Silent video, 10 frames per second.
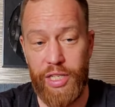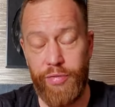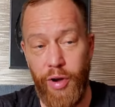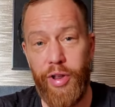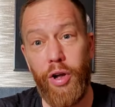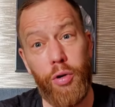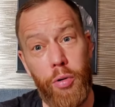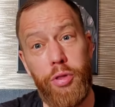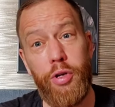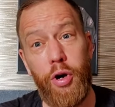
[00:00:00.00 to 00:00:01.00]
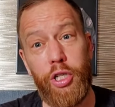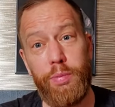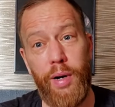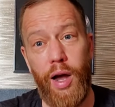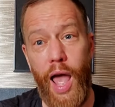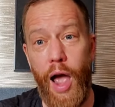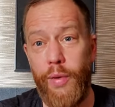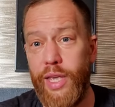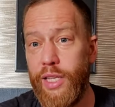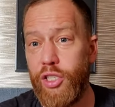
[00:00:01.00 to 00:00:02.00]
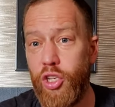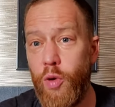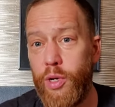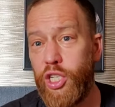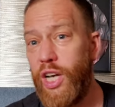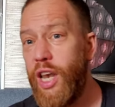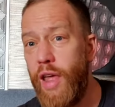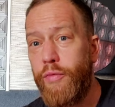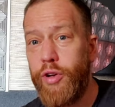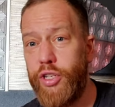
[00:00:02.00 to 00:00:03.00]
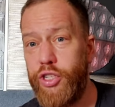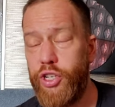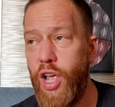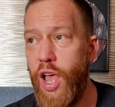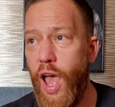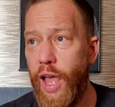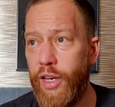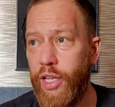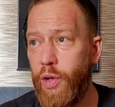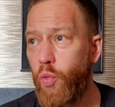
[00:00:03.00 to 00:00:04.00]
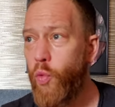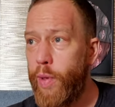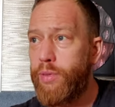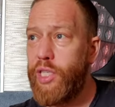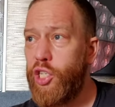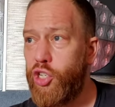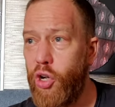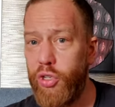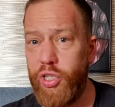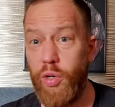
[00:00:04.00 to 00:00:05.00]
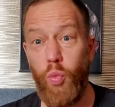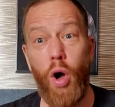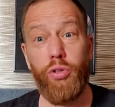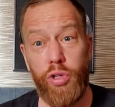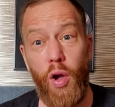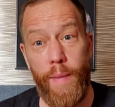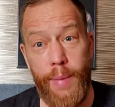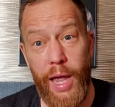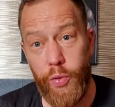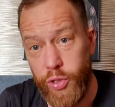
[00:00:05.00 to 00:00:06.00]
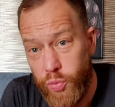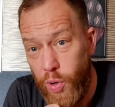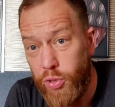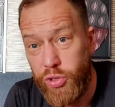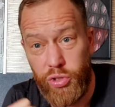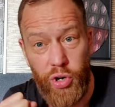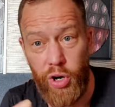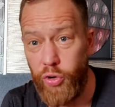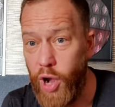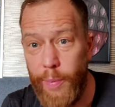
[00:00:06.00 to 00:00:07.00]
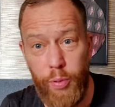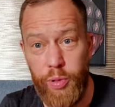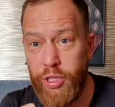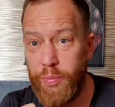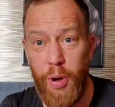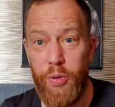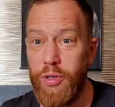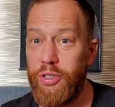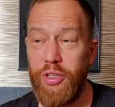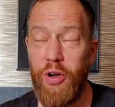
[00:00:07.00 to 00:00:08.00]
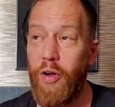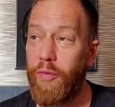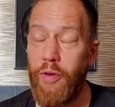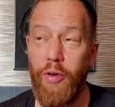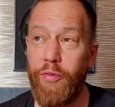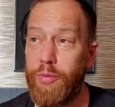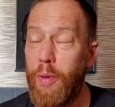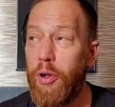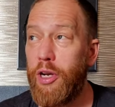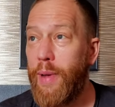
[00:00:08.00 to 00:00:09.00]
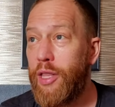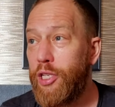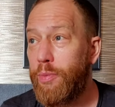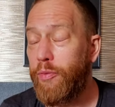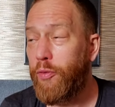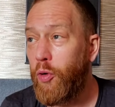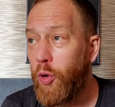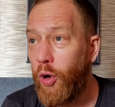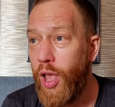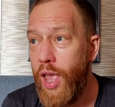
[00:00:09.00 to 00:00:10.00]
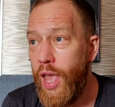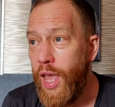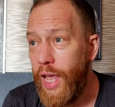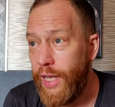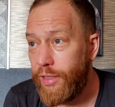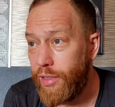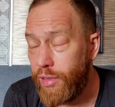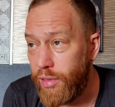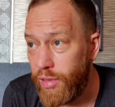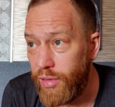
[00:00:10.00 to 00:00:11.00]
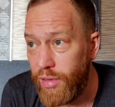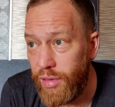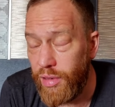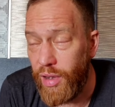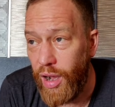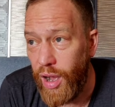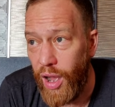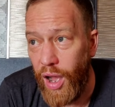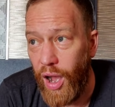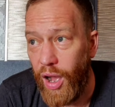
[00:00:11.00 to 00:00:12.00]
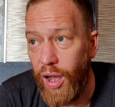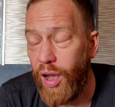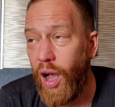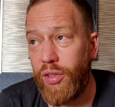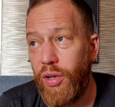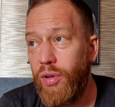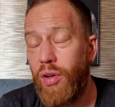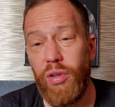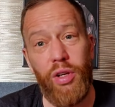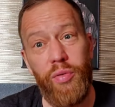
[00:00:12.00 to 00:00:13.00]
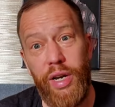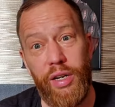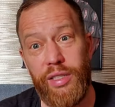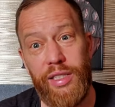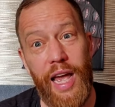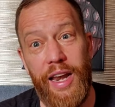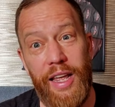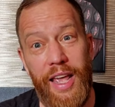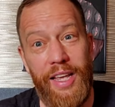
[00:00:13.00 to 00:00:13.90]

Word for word: it's very unorthodox, but how he gets so much leverage and he whips these shots in whilst going backwards, whilst trying to grapple with his opponents. You know, I've I've spoken about this before. It's I don't know. I don't really understand it.